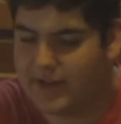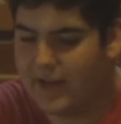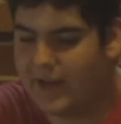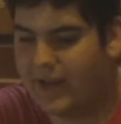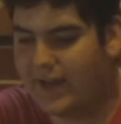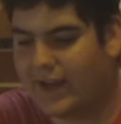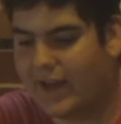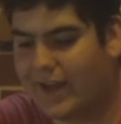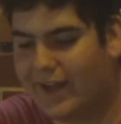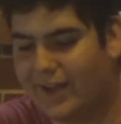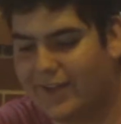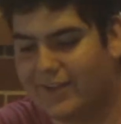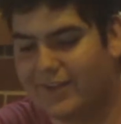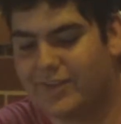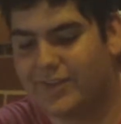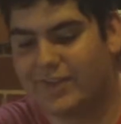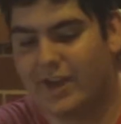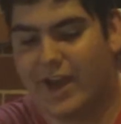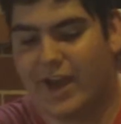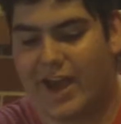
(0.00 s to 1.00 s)
It
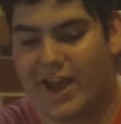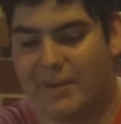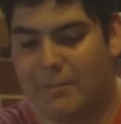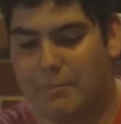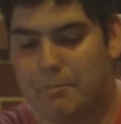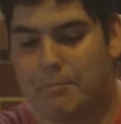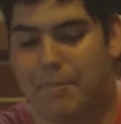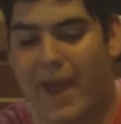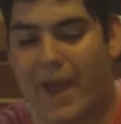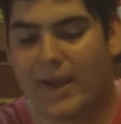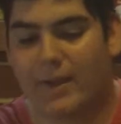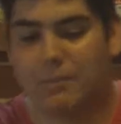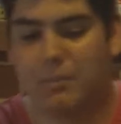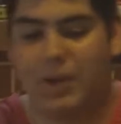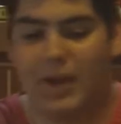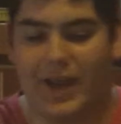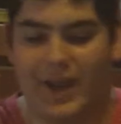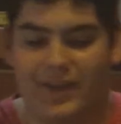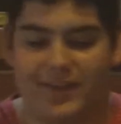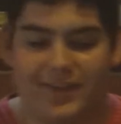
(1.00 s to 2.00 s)
has a
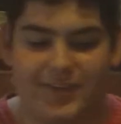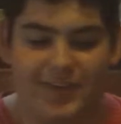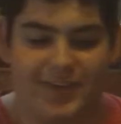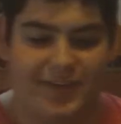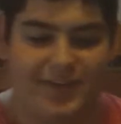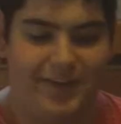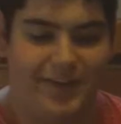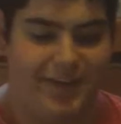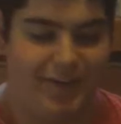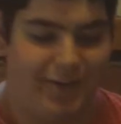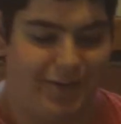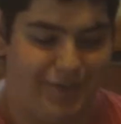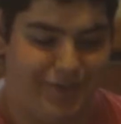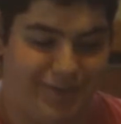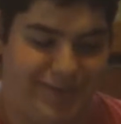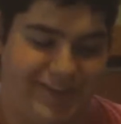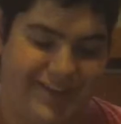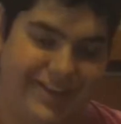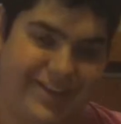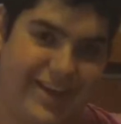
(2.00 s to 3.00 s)
backplate on
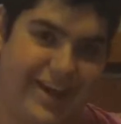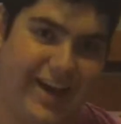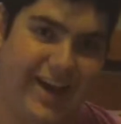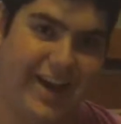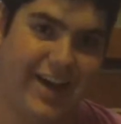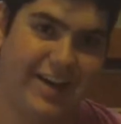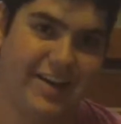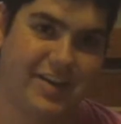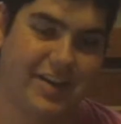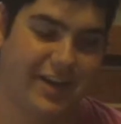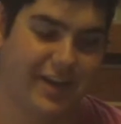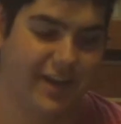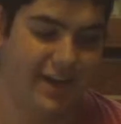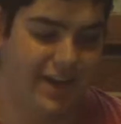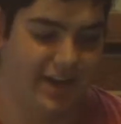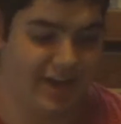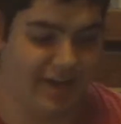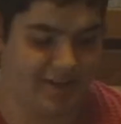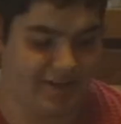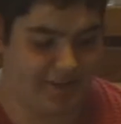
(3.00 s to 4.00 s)
this card.
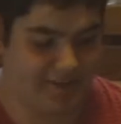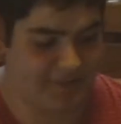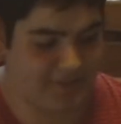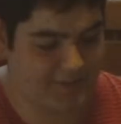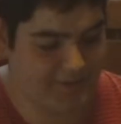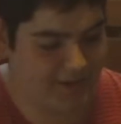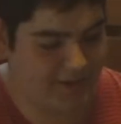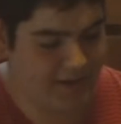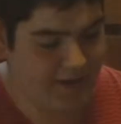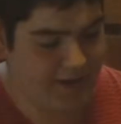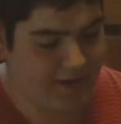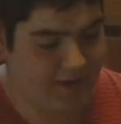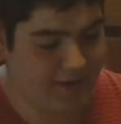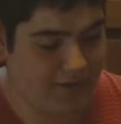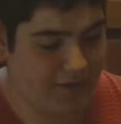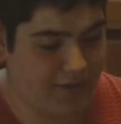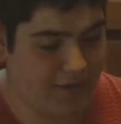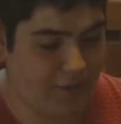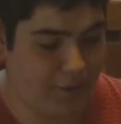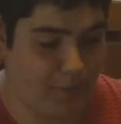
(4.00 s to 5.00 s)
It is
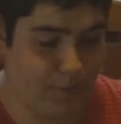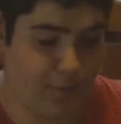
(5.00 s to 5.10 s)
the